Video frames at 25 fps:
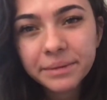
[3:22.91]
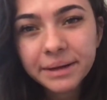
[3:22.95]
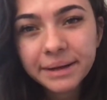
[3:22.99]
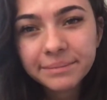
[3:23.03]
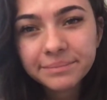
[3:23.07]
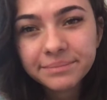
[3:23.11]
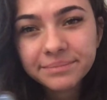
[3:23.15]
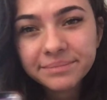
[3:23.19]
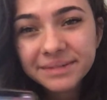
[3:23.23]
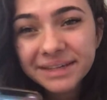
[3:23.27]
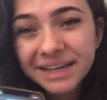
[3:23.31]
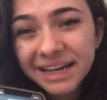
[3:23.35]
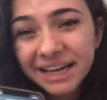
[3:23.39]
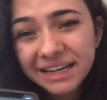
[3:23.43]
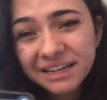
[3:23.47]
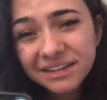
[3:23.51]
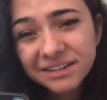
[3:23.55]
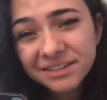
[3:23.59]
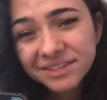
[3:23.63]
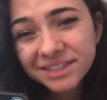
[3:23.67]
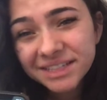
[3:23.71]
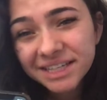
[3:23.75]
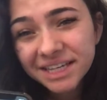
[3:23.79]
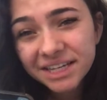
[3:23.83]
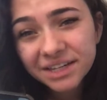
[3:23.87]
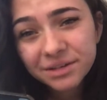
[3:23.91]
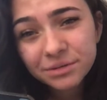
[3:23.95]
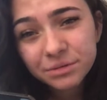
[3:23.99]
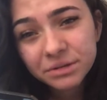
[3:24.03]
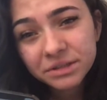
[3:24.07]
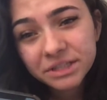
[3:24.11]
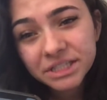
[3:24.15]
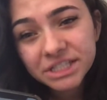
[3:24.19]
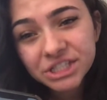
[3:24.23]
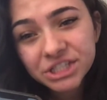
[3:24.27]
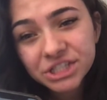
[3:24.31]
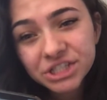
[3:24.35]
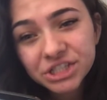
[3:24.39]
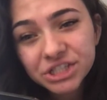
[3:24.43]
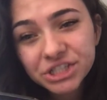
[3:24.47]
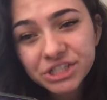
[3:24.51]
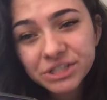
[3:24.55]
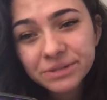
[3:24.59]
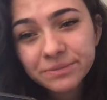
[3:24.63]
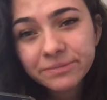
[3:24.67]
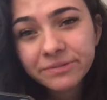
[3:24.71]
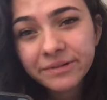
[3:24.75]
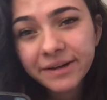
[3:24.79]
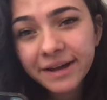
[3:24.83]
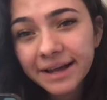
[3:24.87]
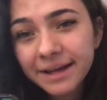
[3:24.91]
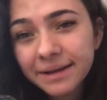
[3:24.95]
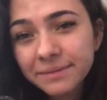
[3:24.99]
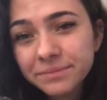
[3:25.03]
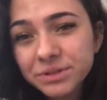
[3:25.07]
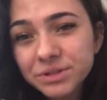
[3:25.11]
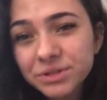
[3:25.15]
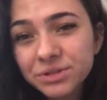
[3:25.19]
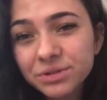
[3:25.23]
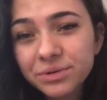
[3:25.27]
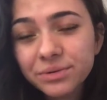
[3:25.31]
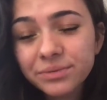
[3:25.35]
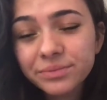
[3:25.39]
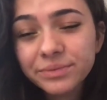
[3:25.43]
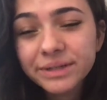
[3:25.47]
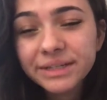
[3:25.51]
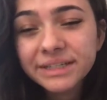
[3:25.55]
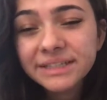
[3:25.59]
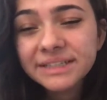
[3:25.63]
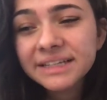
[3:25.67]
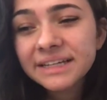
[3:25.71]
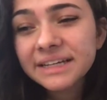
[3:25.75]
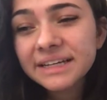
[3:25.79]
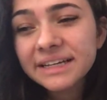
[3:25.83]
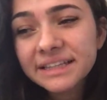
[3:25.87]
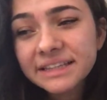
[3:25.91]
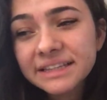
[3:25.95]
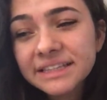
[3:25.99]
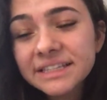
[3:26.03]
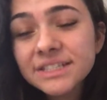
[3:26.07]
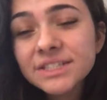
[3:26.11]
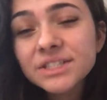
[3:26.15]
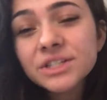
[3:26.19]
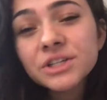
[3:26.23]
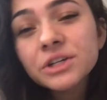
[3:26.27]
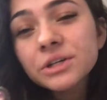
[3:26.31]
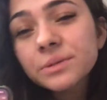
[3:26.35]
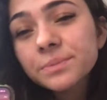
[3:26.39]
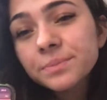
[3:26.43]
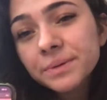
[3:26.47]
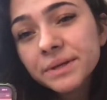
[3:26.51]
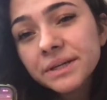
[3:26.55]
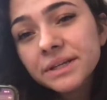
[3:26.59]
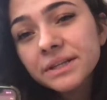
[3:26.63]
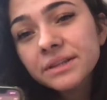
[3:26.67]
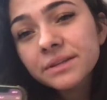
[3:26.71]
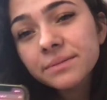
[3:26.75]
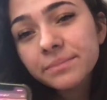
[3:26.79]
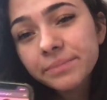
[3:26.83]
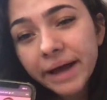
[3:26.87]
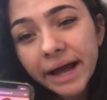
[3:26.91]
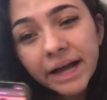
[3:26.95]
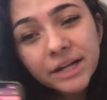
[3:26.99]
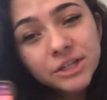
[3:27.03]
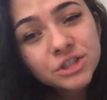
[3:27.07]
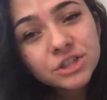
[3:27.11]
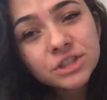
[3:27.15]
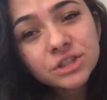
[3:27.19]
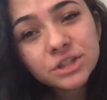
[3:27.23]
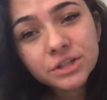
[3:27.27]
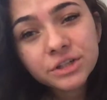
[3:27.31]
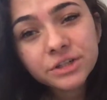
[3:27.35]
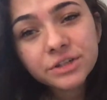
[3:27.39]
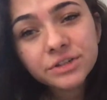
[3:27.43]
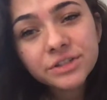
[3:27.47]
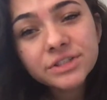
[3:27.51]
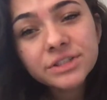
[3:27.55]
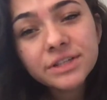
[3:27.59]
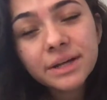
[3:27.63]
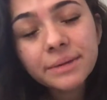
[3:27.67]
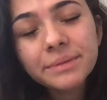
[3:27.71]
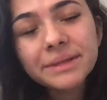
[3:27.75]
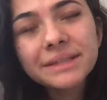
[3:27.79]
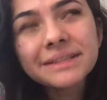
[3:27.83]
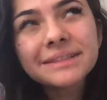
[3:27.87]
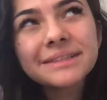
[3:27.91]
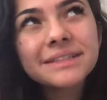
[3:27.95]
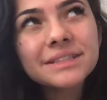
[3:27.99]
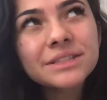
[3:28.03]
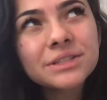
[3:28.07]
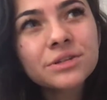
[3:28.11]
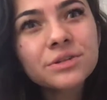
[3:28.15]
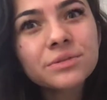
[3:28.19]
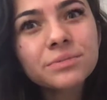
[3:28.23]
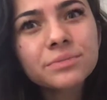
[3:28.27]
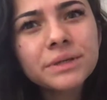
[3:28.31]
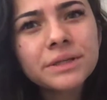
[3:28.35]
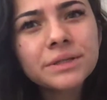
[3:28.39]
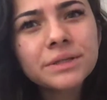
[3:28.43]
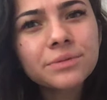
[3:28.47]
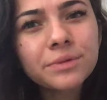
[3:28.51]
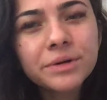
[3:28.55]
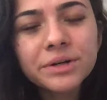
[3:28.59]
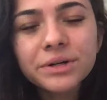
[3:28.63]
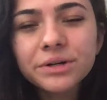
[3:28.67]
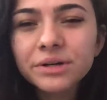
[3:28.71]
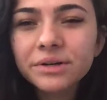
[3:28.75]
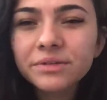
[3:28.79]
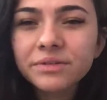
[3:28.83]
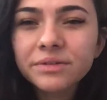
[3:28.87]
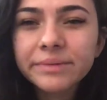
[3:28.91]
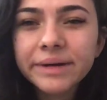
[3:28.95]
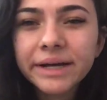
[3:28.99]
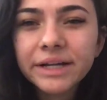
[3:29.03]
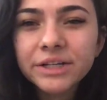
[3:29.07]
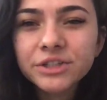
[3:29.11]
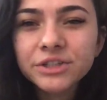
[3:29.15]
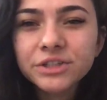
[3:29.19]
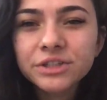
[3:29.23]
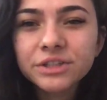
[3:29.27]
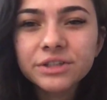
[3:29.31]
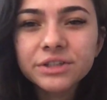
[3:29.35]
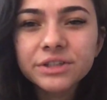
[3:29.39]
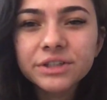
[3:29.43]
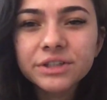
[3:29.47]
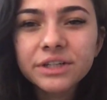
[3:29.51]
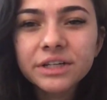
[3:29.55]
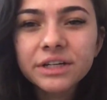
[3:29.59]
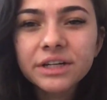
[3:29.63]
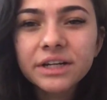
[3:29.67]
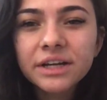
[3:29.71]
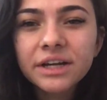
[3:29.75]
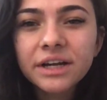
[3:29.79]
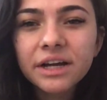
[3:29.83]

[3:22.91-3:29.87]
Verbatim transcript: I'm kind of getting relationship vibes. So this could be the Bachelor. This, I mean, this could be the winner of the Bachelor.